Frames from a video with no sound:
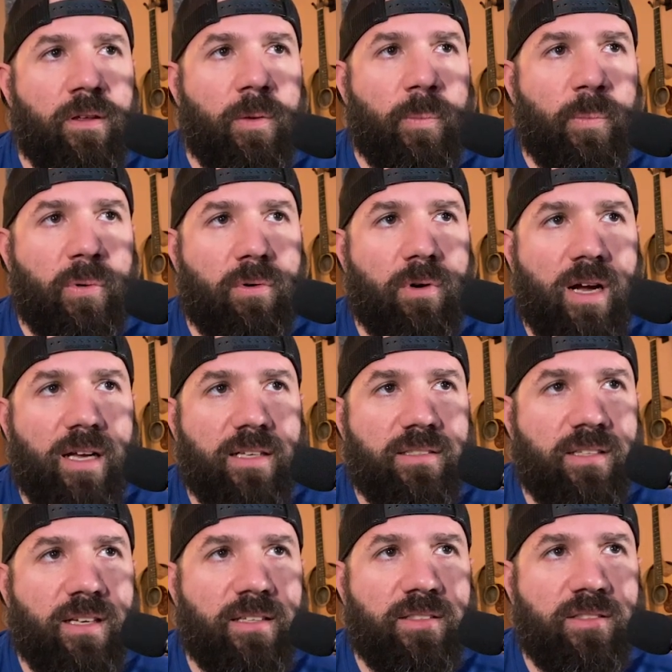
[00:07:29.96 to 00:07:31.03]

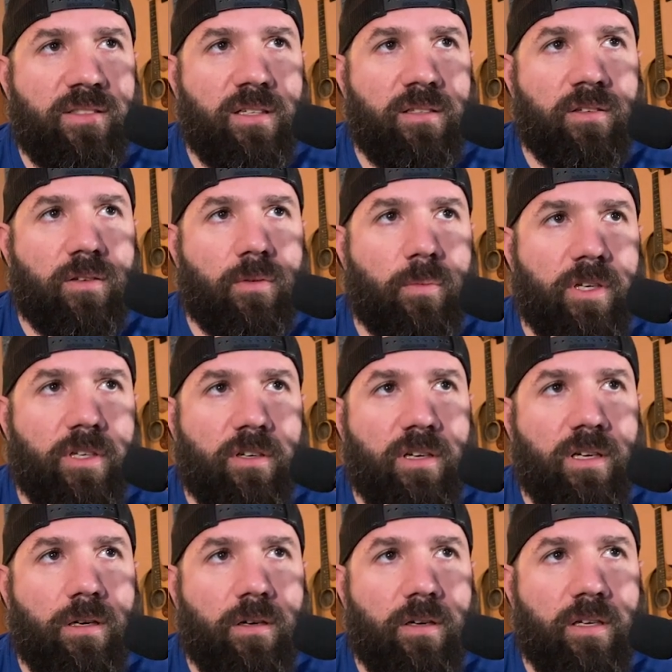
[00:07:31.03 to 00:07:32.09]
process signal, what you're
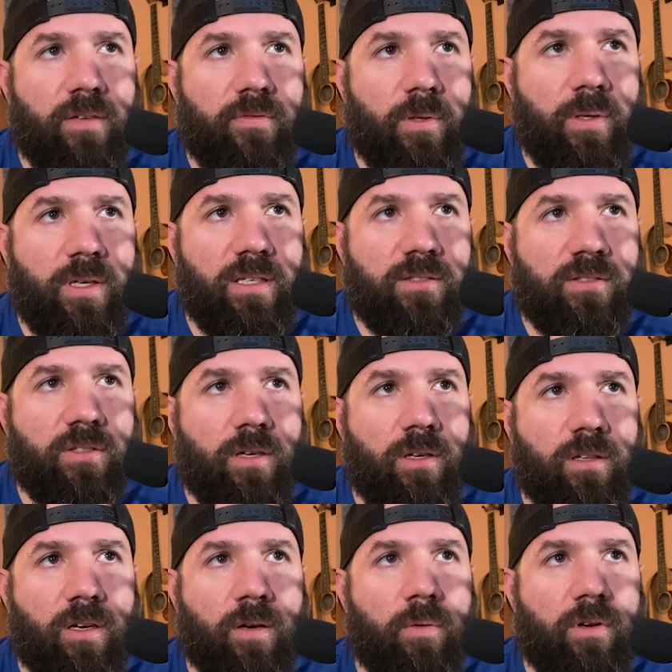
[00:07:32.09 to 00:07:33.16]
hearing if you hit
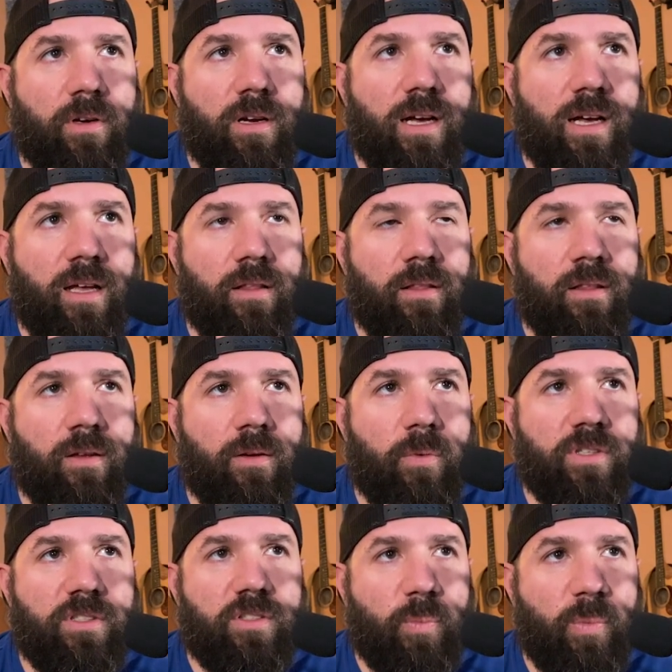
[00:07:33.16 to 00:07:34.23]
solo, not
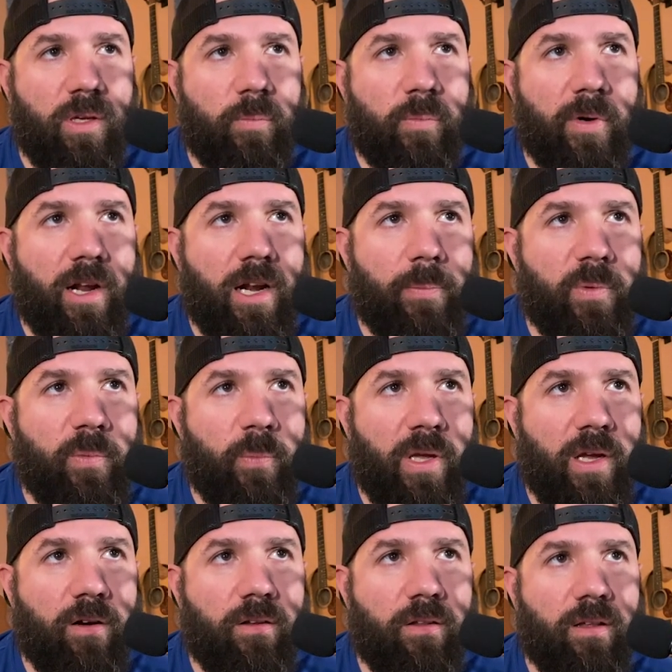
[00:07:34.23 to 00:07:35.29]
which is being brought up in
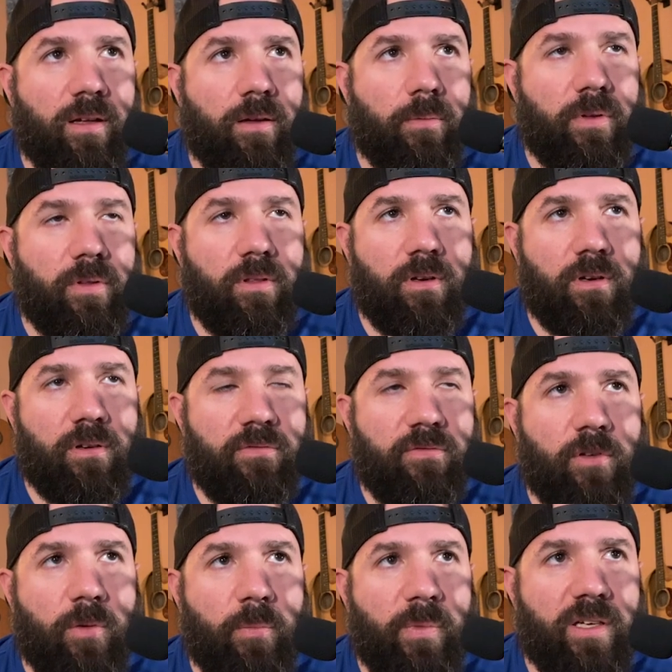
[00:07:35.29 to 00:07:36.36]
parallel with your
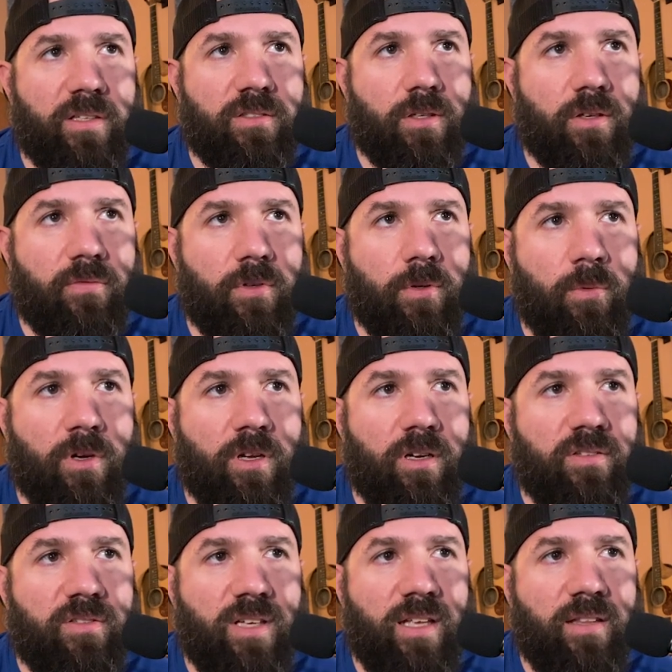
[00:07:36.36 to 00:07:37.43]
full mix. So if you want
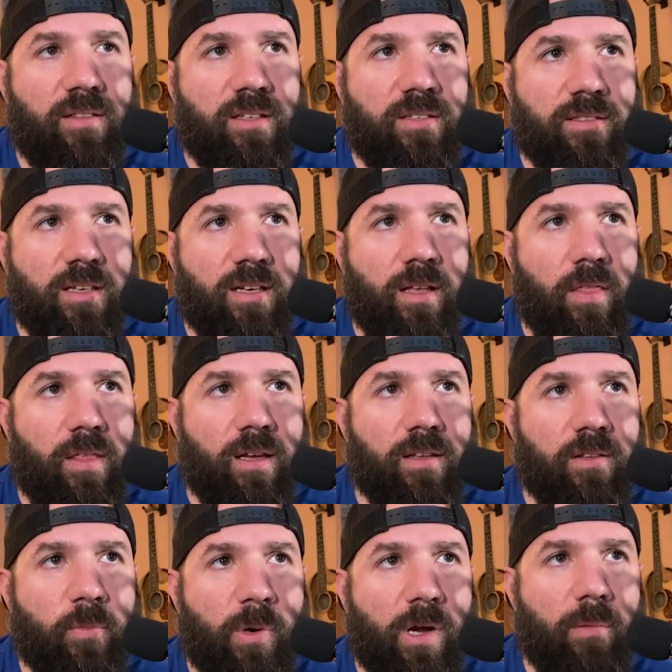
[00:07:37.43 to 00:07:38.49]
to set this, I think
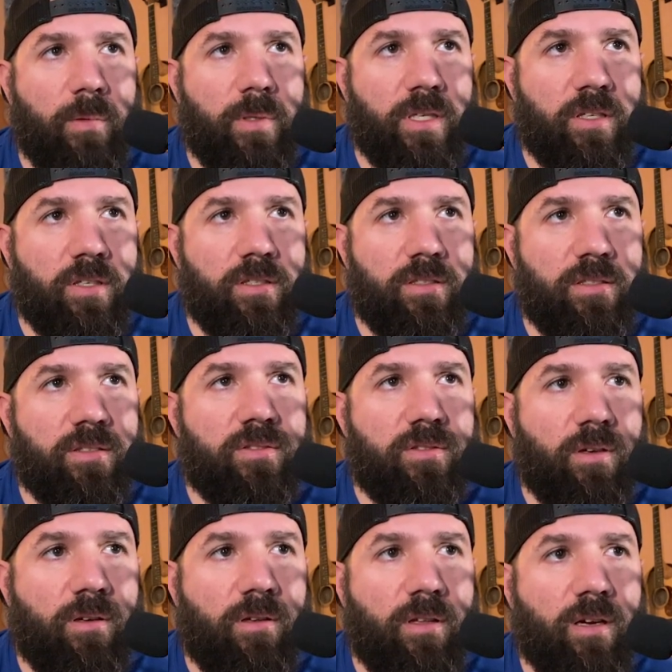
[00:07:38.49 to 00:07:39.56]
it's probably good to
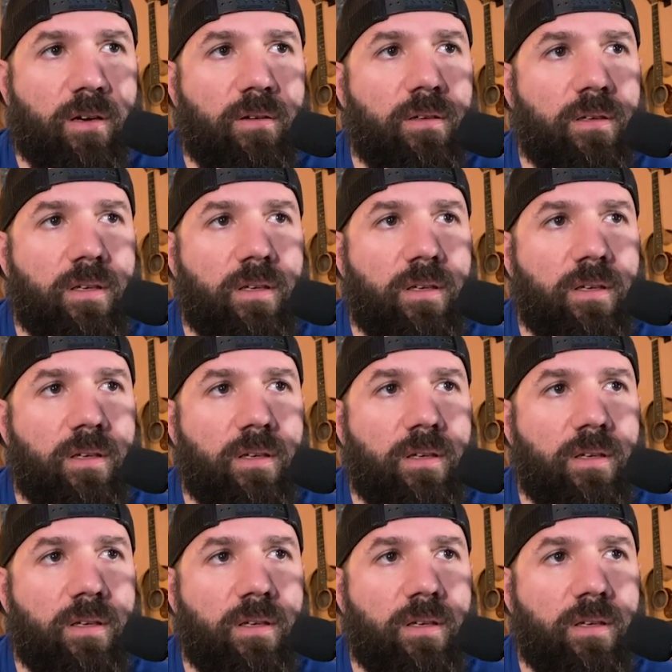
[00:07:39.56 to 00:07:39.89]
solo.